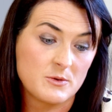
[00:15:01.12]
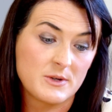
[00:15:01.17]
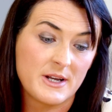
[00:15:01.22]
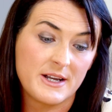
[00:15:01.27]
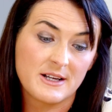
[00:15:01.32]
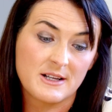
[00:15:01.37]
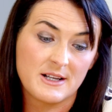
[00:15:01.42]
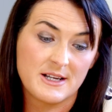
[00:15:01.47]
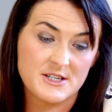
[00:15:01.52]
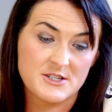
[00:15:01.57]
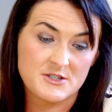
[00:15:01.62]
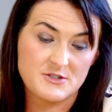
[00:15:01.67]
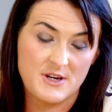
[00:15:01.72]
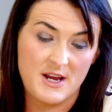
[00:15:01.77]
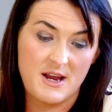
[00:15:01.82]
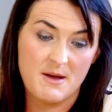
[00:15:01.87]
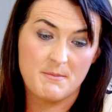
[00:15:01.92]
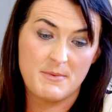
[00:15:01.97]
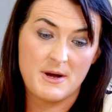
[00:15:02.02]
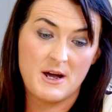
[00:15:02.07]
clinical
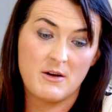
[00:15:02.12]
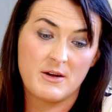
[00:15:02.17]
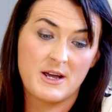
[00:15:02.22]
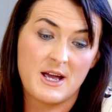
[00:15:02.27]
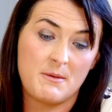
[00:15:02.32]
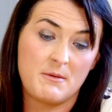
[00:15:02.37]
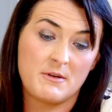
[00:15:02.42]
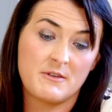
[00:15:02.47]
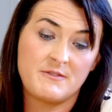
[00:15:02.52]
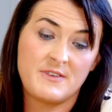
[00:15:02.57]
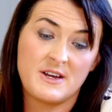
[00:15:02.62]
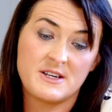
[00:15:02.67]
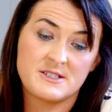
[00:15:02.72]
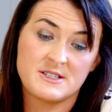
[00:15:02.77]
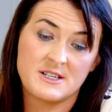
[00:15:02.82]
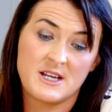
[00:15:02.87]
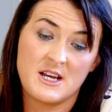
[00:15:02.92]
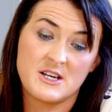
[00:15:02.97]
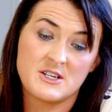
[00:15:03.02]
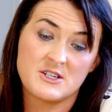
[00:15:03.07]
history and biochemical
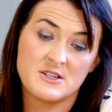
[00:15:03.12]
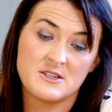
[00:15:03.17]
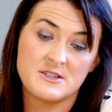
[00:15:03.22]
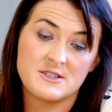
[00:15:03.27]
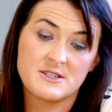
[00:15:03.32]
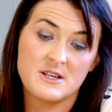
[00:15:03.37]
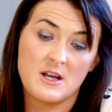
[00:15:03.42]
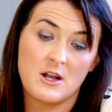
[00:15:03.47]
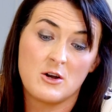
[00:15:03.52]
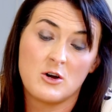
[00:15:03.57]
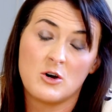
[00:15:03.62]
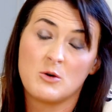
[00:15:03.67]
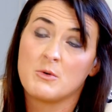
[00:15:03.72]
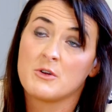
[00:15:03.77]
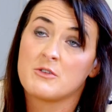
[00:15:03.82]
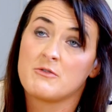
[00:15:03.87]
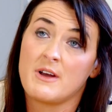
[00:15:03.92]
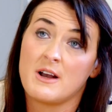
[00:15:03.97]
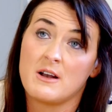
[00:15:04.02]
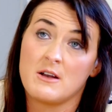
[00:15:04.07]
investigations along
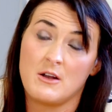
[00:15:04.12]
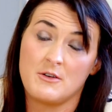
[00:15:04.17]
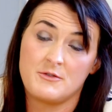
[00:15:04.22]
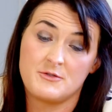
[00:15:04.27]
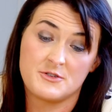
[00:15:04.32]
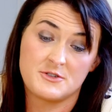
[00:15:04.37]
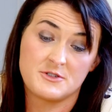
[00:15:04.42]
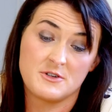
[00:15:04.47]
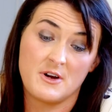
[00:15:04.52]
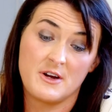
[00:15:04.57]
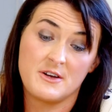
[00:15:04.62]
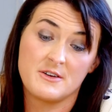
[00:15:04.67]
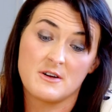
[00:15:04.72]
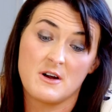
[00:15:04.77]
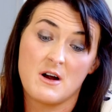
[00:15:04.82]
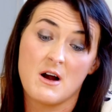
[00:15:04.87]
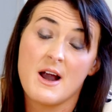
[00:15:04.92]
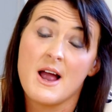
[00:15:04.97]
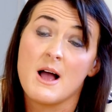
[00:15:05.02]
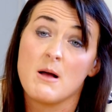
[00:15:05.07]
with renal ultrasound
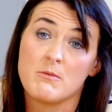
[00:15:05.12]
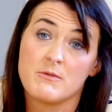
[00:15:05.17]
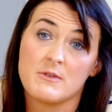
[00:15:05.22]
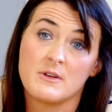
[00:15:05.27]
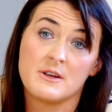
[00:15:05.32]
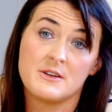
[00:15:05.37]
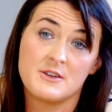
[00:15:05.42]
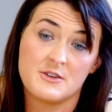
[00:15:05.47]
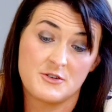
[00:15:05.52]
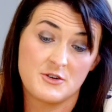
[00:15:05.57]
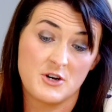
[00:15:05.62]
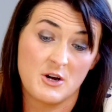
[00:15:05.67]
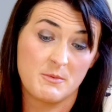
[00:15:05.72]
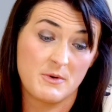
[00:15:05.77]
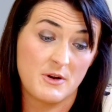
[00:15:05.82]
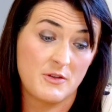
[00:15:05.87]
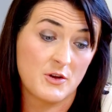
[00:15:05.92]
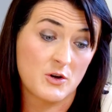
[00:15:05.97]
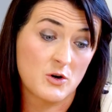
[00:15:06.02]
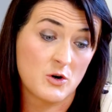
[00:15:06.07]
are helpful in
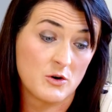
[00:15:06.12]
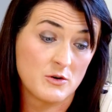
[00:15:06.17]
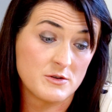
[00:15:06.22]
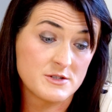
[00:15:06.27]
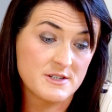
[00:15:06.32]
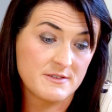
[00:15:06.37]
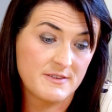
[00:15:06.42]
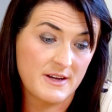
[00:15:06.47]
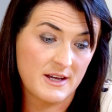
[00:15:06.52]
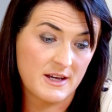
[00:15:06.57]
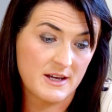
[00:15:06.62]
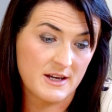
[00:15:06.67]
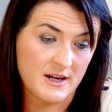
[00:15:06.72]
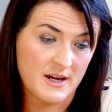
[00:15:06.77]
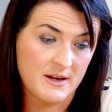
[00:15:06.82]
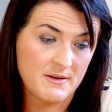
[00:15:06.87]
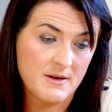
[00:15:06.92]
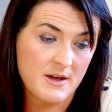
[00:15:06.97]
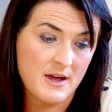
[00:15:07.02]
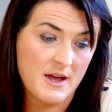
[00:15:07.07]
determining the cause of
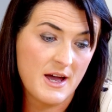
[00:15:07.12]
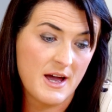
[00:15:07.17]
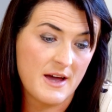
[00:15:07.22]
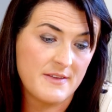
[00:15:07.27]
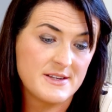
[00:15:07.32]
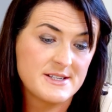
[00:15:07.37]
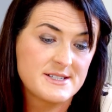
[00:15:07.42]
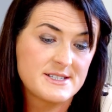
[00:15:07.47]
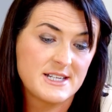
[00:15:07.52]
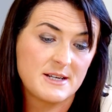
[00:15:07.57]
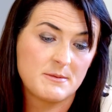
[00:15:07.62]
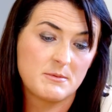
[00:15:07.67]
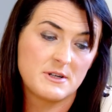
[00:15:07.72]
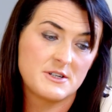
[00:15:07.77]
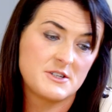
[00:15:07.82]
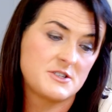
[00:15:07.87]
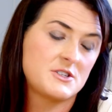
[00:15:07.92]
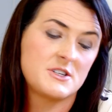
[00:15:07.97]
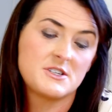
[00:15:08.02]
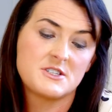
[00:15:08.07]
AKI, and this table
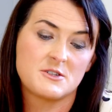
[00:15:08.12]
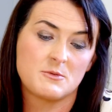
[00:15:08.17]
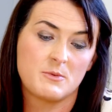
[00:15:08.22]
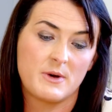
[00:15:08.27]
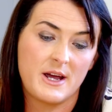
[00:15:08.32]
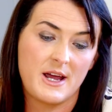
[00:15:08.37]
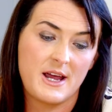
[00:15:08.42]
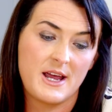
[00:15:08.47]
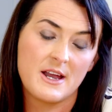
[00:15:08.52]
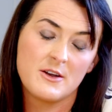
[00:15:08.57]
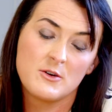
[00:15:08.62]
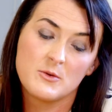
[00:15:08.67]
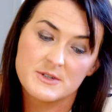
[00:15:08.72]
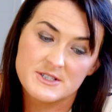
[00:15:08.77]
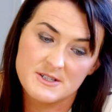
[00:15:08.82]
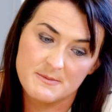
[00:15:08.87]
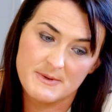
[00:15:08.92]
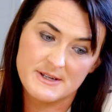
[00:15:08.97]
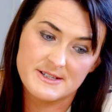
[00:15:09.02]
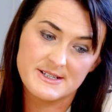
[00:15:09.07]
is just a way, I know
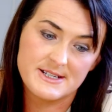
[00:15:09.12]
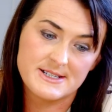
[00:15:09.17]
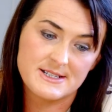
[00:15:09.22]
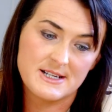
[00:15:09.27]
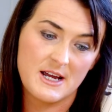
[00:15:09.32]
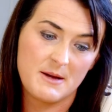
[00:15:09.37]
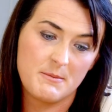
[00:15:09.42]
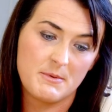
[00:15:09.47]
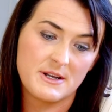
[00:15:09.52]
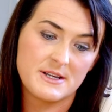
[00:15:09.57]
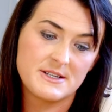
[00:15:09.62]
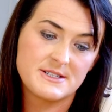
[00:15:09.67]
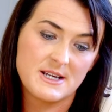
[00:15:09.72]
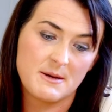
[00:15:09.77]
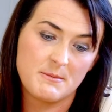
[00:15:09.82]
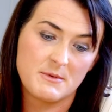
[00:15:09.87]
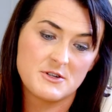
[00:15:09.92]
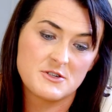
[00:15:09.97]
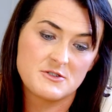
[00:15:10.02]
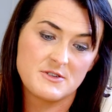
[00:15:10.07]
it's a busy slide, but it
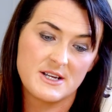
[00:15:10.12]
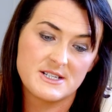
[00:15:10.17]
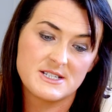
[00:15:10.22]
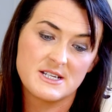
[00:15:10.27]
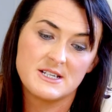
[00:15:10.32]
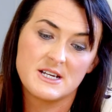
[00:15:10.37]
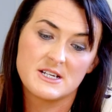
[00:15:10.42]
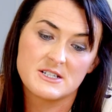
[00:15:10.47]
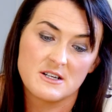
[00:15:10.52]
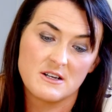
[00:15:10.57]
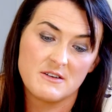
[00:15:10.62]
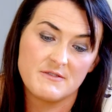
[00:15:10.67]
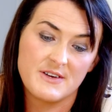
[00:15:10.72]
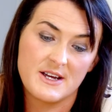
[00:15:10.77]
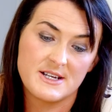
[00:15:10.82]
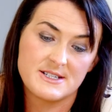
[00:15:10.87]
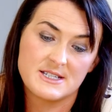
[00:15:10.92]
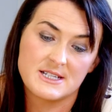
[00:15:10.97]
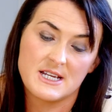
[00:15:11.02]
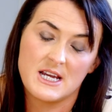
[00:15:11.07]
demonstrates initial
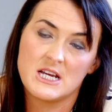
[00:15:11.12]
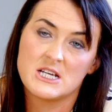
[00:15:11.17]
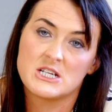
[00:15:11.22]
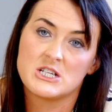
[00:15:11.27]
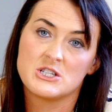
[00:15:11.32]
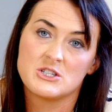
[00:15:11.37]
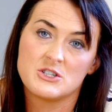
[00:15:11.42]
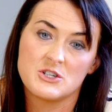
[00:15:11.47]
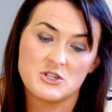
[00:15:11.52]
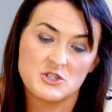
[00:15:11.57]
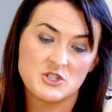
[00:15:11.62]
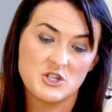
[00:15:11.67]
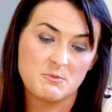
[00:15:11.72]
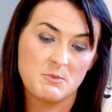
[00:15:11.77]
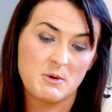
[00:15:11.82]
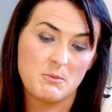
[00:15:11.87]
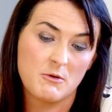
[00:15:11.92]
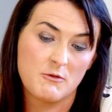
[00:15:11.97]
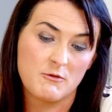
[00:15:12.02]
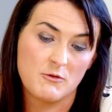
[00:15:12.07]
investigations that should
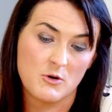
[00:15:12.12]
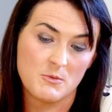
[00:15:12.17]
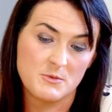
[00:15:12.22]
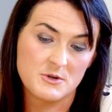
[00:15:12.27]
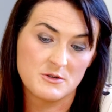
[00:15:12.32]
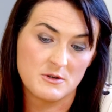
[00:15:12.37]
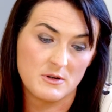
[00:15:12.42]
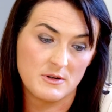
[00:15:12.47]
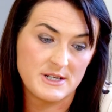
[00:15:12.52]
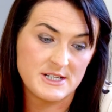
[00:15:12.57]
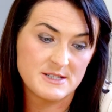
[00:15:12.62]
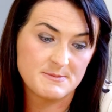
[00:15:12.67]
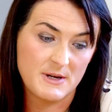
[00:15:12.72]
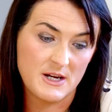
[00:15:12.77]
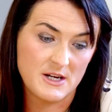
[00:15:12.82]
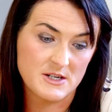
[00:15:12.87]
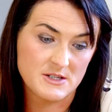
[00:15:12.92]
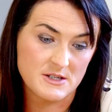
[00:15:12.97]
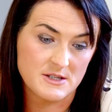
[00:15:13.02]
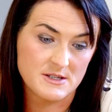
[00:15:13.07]
be performed in all these
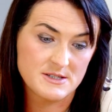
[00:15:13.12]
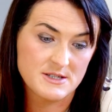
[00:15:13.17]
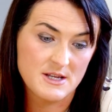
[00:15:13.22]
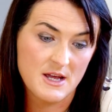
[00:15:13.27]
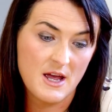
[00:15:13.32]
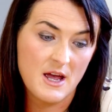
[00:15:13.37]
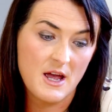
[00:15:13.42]
patients,